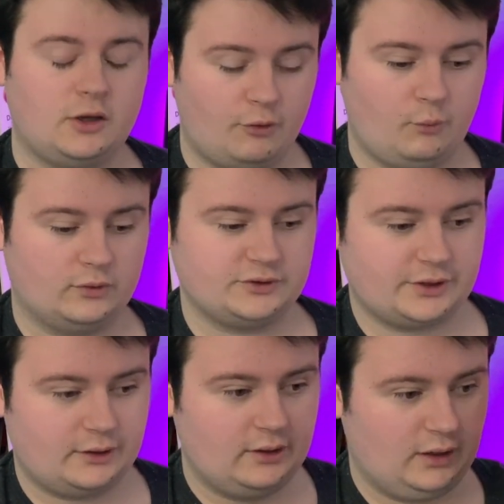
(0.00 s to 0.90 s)
Go and watch
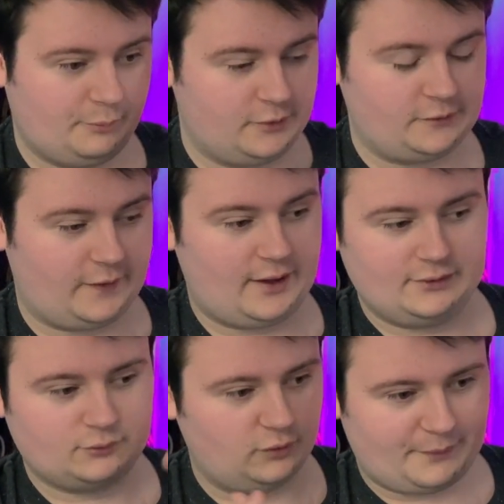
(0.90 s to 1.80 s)
it, I'll put it there.
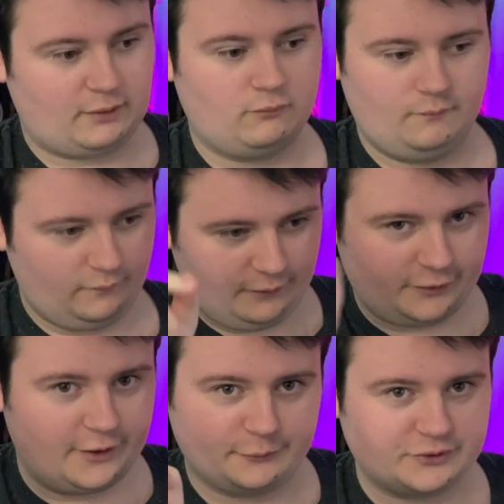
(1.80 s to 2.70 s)
It's all about
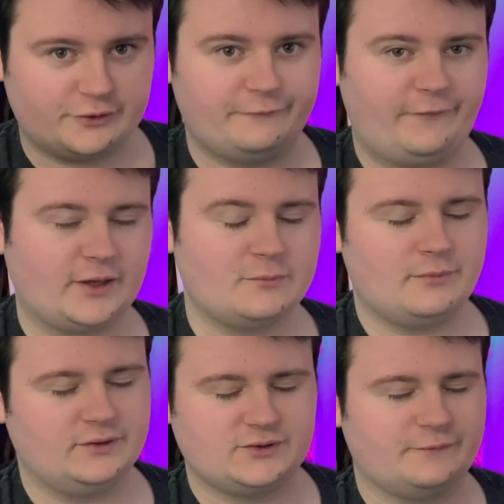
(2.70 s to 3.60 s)
the notion of fame
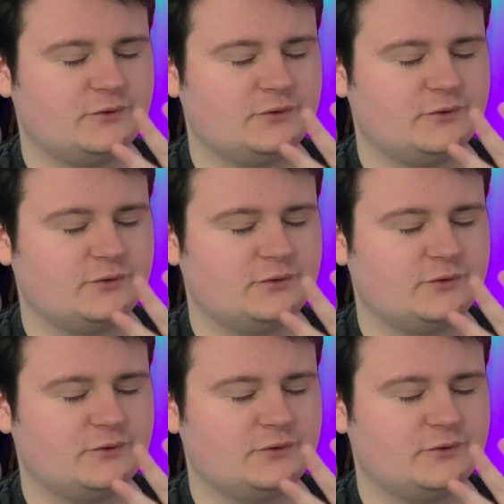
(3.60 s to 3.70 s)
and stuff.